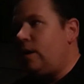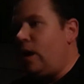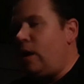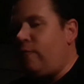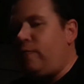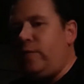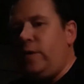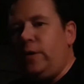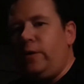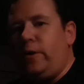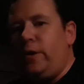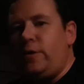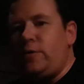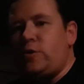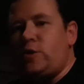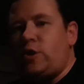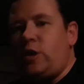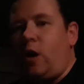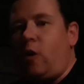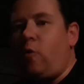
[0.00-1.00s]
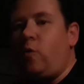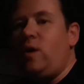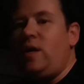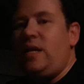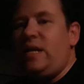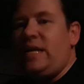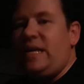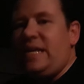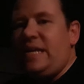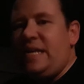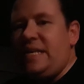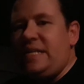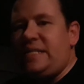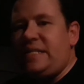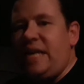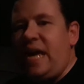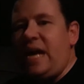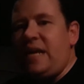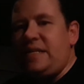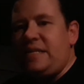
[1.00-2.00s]
A few years ago, he
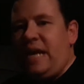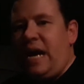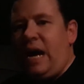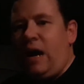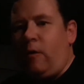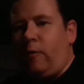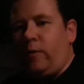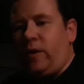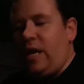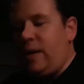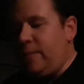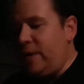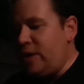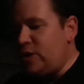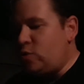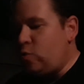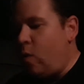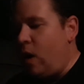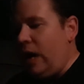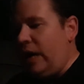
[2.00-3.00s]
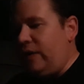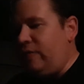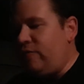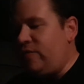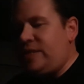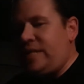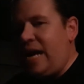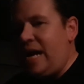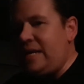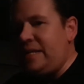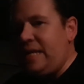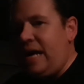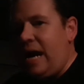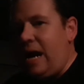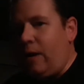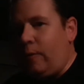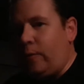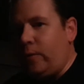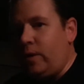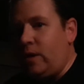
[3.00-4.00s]
sat down, him and his wife sat
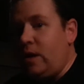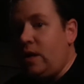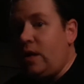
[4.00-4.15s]
down